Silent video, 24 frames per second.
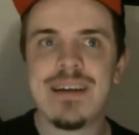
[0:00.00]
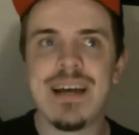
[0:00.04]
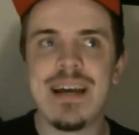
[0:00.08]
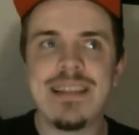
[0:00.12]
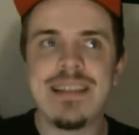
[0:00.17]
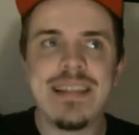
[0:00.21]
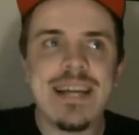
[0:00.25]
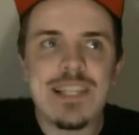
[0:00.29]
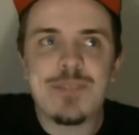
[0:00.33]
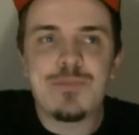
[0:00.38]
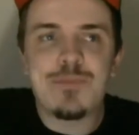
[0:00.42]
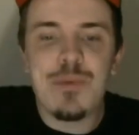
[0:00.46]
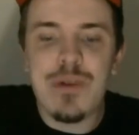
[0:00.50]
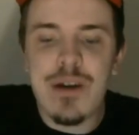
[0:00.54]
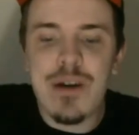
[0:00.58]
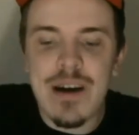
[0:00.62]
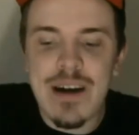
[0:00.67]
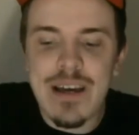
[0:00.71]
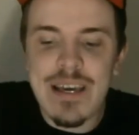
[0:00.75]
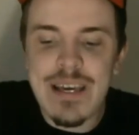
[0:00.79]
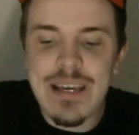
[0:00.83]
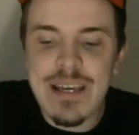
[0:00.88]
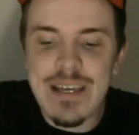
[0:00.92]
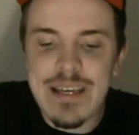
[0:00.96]
And that's
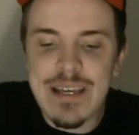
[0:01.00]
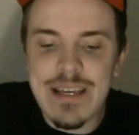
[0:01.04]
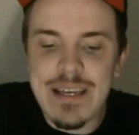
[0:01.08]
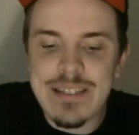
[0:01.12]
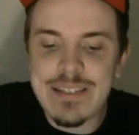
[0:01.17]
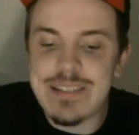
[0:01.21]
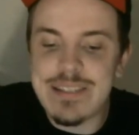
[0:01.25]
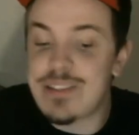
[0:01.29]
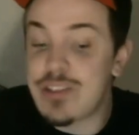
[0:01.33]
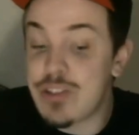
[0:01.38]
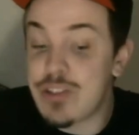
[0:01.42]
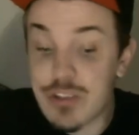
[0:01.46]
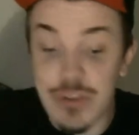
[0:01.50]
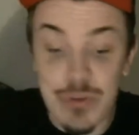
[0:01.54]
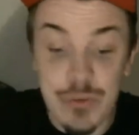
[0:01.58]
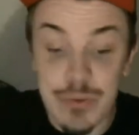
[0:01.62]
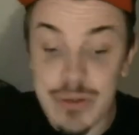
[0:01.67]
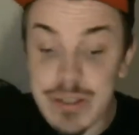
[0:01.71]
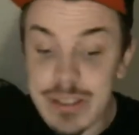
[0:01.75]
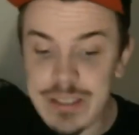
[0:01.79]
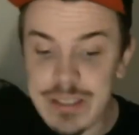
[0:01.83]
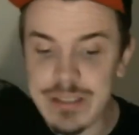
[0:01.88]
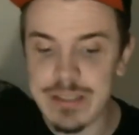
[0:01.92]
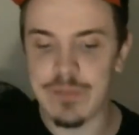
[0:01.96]
why it's
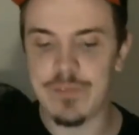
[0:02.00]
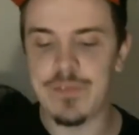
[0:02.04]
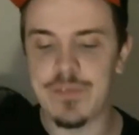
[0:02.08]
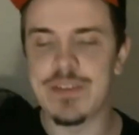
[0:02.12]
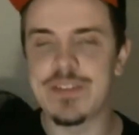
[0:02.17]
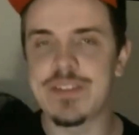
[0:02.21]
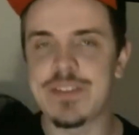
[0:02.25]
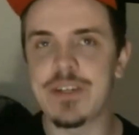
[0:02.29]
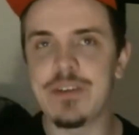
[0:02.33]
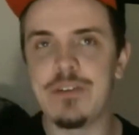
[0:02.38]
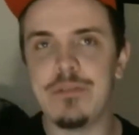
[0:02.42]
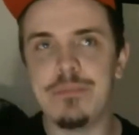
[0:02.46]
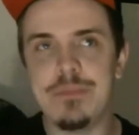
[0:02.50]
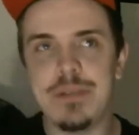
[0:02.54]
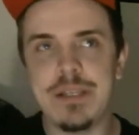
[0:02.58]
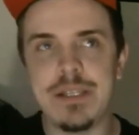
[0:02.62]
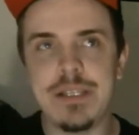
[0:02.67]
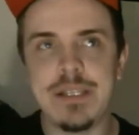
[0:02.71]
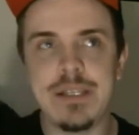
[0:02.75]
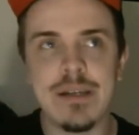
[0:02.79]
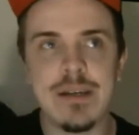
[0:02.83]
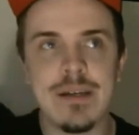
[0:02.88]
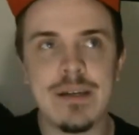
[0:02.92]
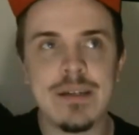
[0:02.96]
destroying the physical
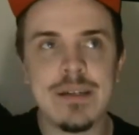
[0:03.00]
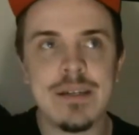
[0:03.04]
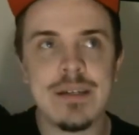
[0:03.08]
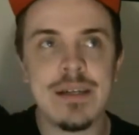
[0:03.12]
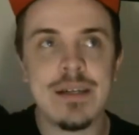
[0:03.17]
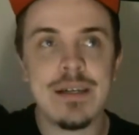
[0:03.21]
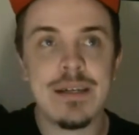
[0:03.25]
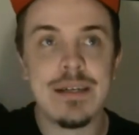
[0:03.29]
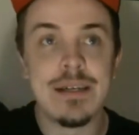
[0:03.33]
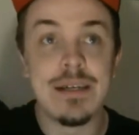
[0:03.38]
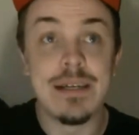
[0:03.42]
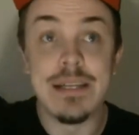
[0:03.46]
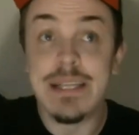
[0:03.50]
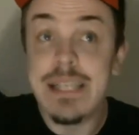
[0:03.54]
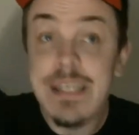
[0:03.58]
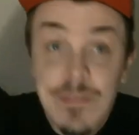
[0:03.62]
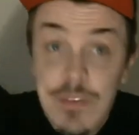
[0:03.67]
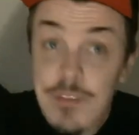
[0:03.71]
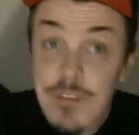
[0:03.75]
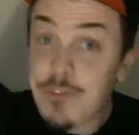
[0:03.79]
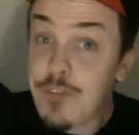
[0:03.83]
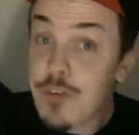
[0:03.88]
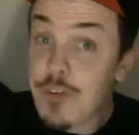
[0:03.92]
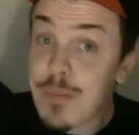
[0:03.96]
media. And
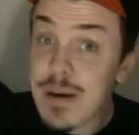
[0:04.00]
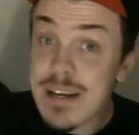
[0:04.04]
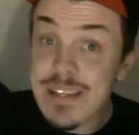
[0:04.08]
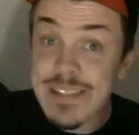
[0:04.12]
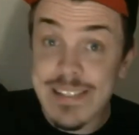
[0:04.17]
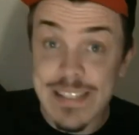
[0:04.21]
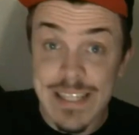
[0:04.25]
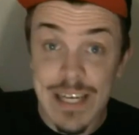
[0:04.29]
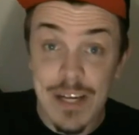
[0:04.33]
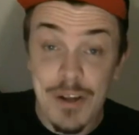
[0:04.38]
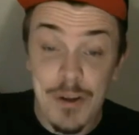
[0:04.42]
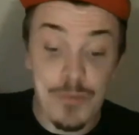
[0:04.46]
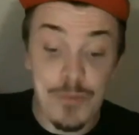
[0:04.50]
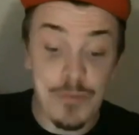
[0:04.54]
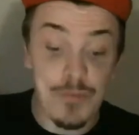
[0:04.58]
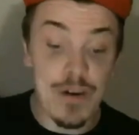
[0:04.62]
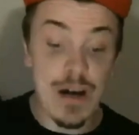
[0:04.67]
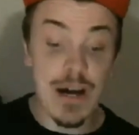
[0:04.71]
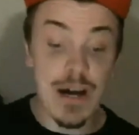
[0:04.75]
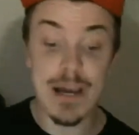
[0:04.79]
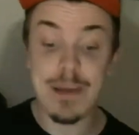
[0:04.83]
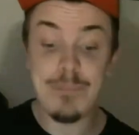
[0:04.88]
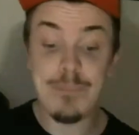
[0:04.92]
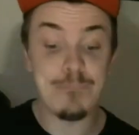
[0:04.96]
even for myself,
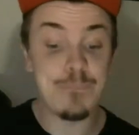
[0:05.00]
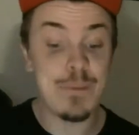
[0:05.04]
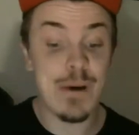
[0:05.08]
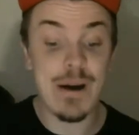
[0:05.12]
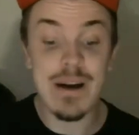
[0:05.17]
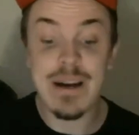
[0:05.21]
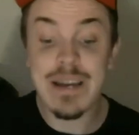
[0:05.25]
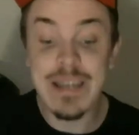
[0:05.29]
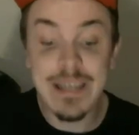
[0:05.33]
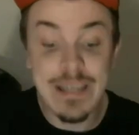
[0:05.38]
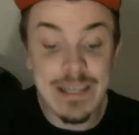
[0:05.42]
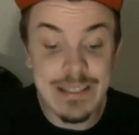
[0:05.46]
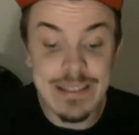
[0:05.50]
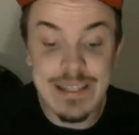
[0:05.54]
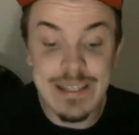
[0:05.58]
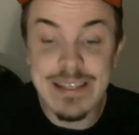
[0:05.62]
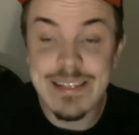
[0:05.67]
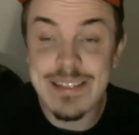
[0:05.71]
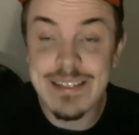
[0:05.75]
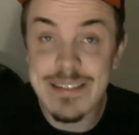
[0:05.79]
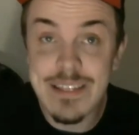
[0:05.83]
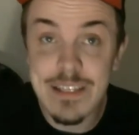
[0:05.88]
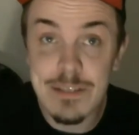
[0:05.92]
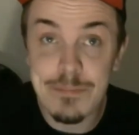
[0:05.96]
I'm buying
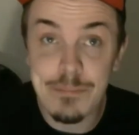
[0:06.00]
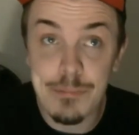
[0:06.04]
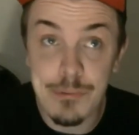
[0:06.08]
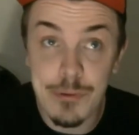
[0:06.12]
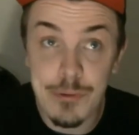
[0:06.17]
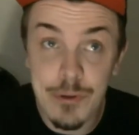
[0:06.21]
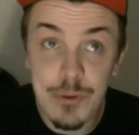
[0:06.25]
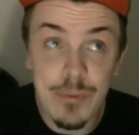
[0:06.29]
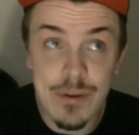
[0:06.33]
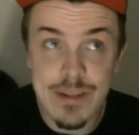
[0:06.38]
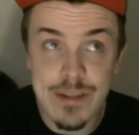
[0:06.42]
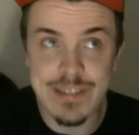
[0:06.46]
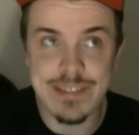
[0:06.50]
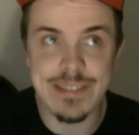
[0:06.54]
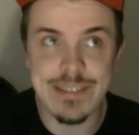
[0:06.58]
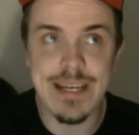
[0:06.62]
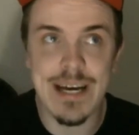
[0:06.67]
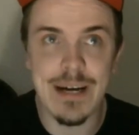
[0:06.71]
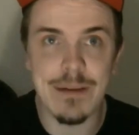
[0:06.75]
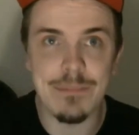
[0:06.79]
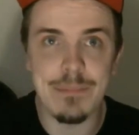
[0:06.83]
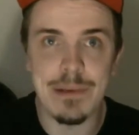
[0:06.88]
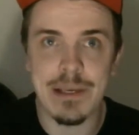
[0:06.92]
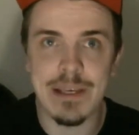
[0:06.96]
less and less Blu rays
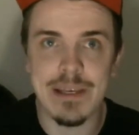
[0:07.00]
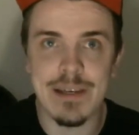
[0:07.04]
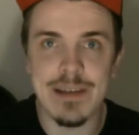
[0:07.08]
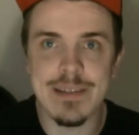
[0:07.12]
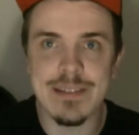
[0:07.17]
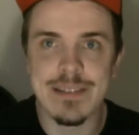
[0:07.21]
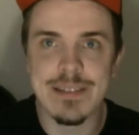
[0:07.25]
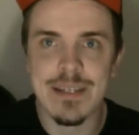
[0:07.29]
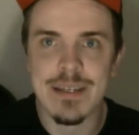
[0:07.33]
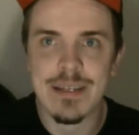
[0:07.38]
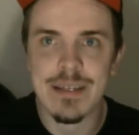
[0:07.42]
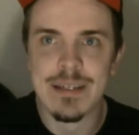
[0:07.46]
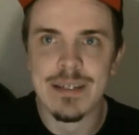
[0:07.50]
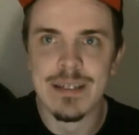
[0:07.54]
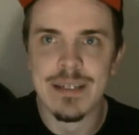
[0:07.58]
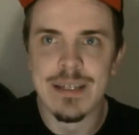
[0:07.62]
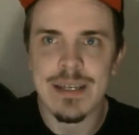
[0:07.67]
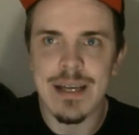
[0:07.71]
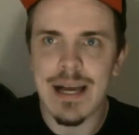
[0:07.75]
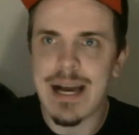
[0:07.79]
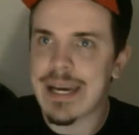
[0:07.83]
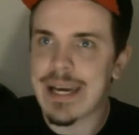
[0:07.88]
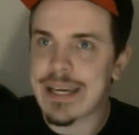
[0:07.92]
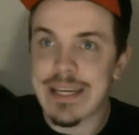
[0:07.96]
now because
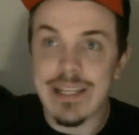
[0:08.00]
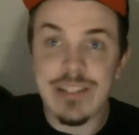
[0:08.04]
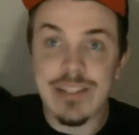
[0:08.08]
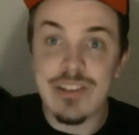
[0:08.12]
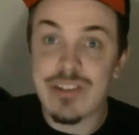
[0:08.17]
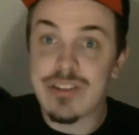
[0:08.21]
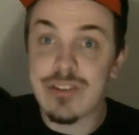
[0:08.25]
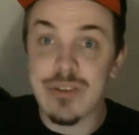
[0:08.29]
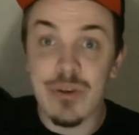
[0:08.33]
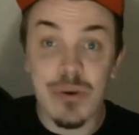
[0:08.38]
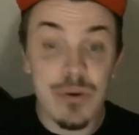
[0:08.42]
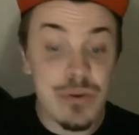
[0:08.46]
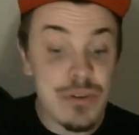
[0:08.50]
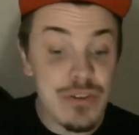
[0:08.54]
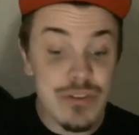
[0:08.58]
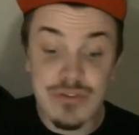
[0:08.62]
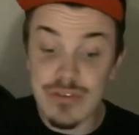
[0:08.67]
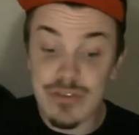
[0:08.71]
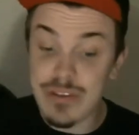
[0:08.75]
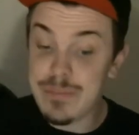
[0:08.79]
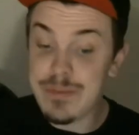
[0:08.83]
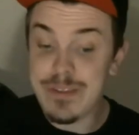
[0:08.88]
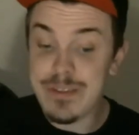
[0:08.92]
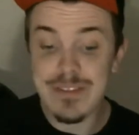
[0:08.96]
I can just go on a
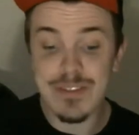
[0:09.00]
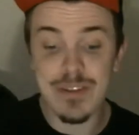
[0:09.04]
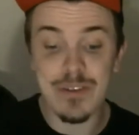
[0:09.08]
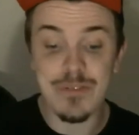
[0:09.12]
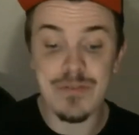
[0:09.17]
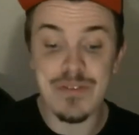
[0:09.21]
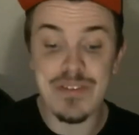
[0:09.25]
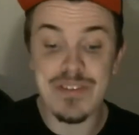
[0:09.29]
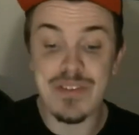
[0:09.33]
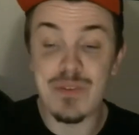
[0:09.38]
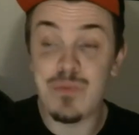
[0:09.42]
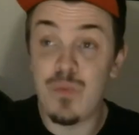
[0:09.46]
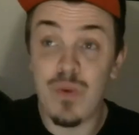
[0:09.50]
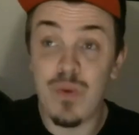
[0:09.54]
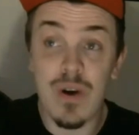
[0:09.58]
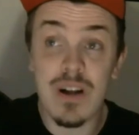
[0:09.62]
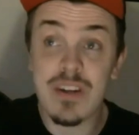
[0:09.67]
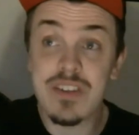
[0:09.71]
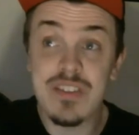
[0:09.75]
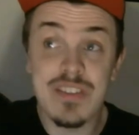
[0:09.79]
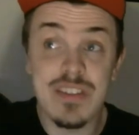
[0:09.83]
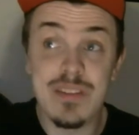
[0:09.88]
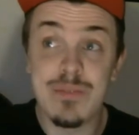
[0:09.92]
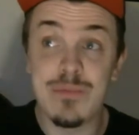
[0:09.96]
streaming service and
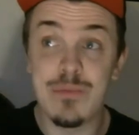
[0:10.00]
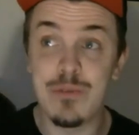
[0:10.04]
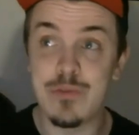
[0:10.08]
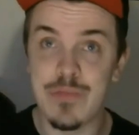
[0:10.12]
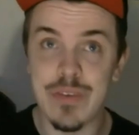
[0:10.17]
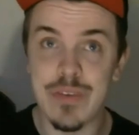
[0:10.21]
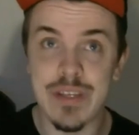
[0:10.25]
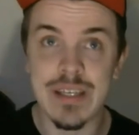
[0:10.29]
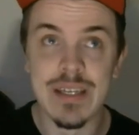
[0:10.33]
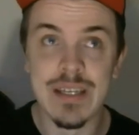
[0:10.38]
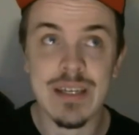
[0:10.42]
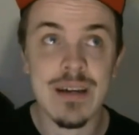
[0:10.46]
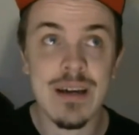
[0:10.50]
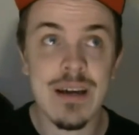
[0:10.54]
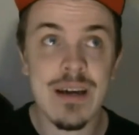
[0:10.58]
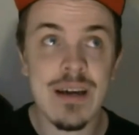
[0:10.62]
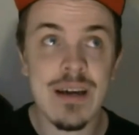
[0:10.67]
watch the movie.